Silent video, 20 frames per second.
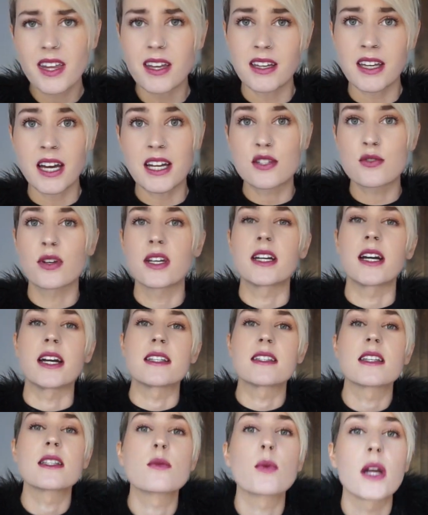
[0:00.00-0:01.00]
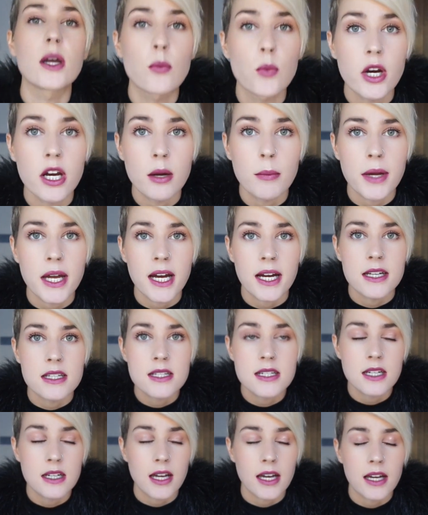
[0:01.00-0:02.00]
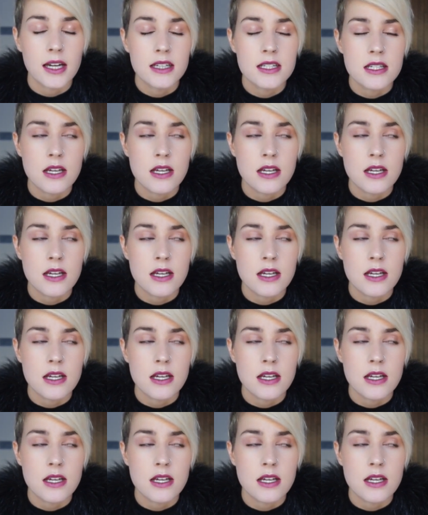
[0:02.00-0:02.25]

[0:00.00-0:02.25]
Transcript: yeah, it's really nice. It's what I'm wearing on my eyes today.